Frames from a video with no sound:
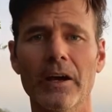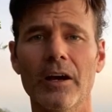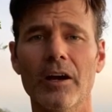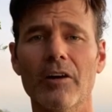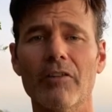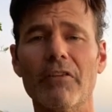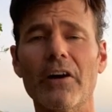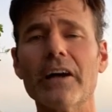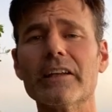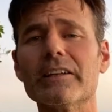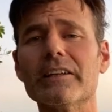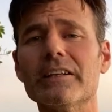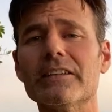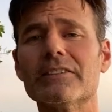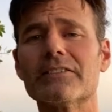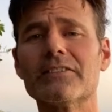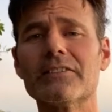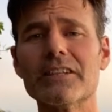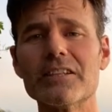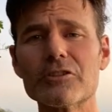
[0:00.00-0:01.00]
Finally,
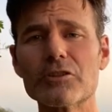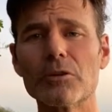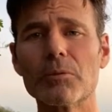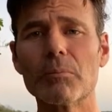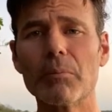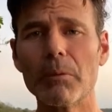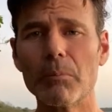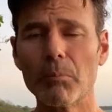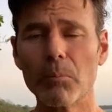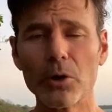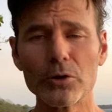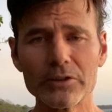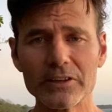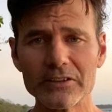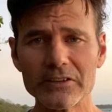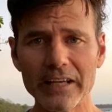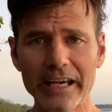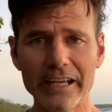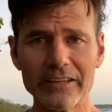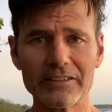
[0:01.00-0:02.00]
digital
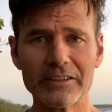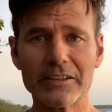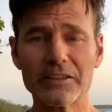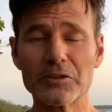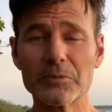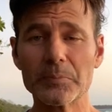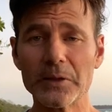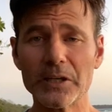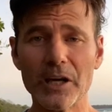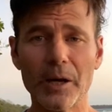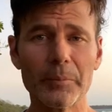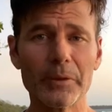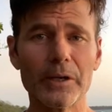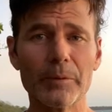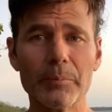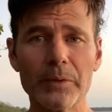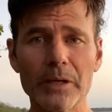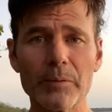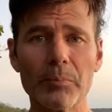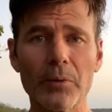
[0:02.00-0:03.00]
multitasking is becoming a
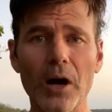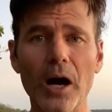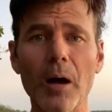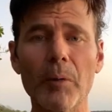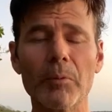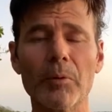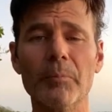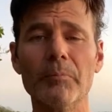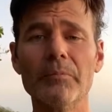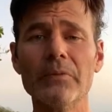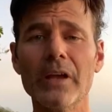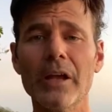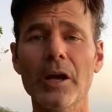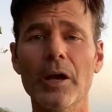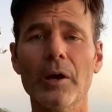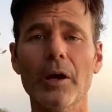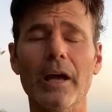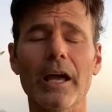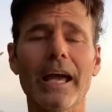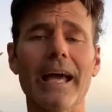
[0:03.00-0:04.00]
big problem,
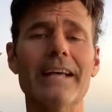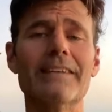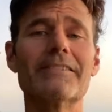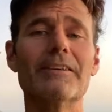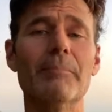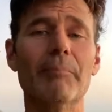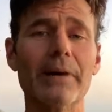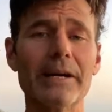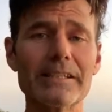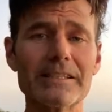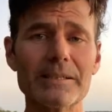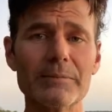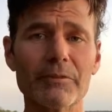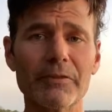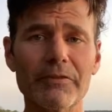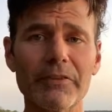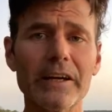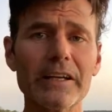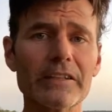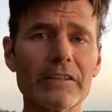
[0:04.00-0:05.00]
as it might seem
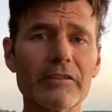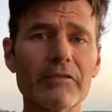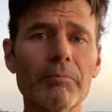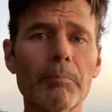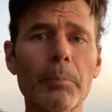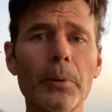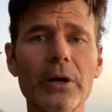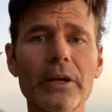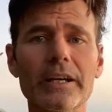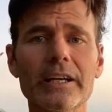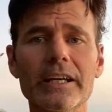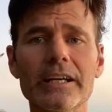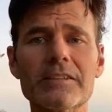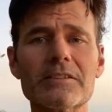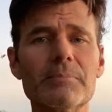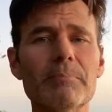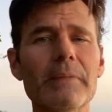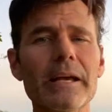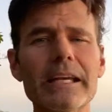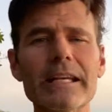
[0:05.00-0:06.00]
effective, but
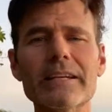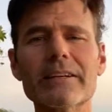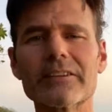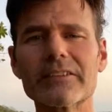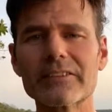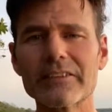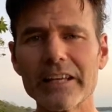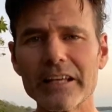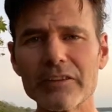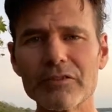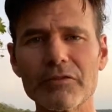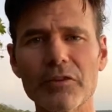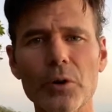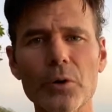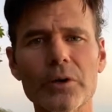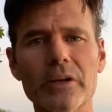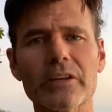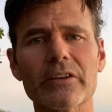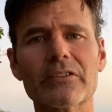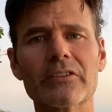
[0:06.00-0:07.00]
it's making us less
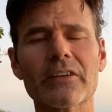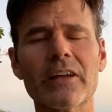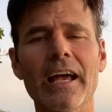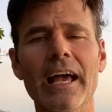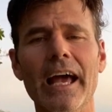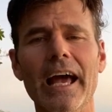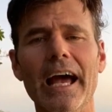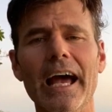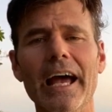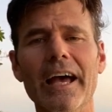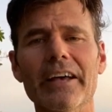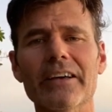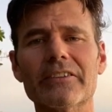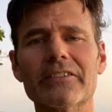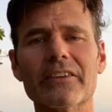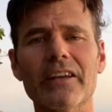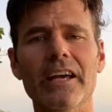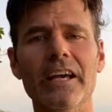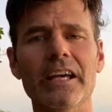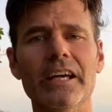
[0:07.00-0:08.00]
focused,
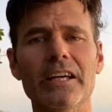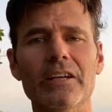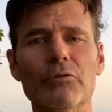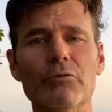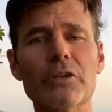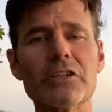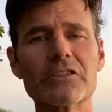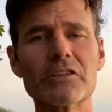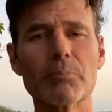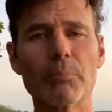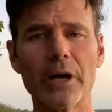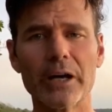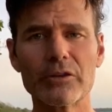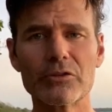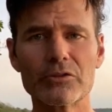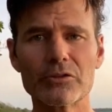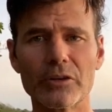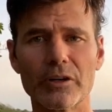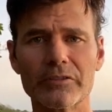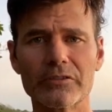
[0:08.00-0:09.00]
as a recent
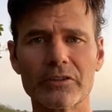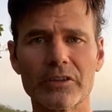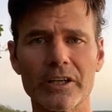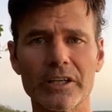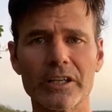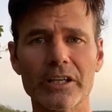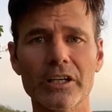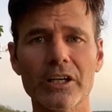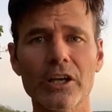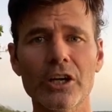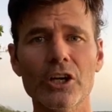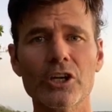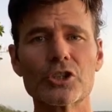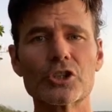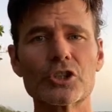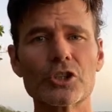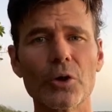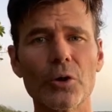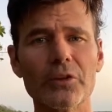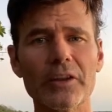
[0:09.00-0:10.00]
Microsoft study
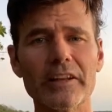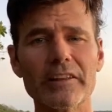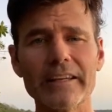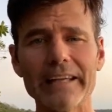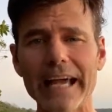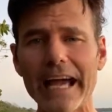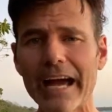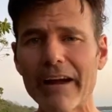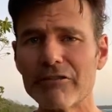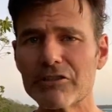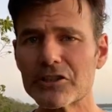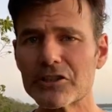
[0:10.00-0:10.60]
showed that the average